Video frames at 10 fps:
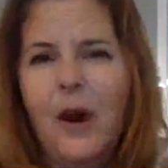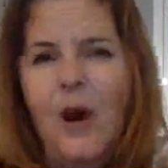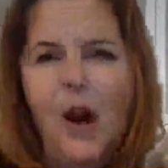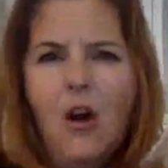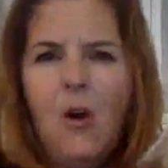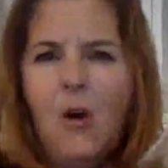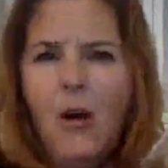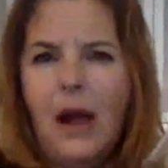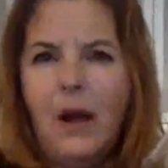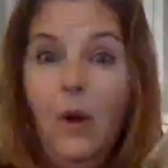oh.
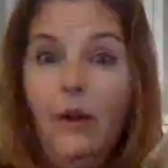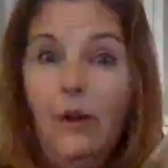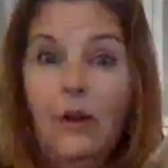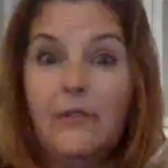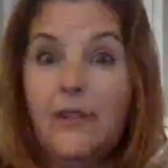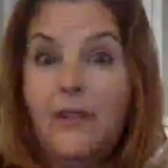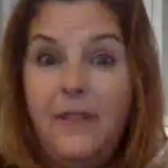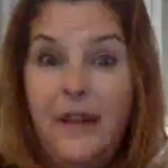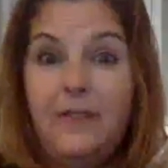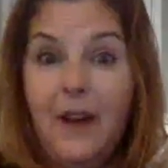I wonder if a
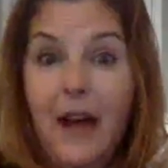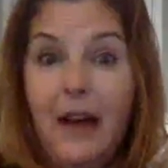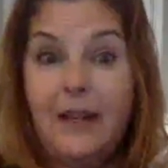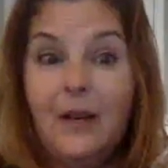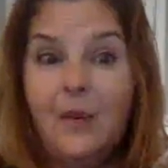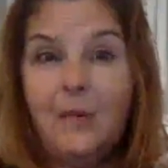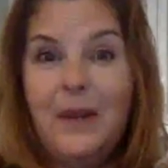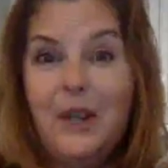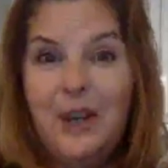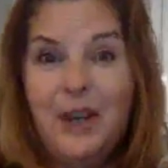fig vodka would
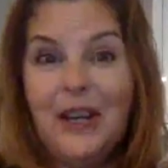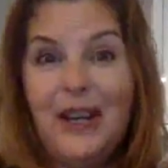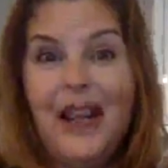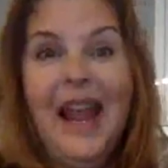be good.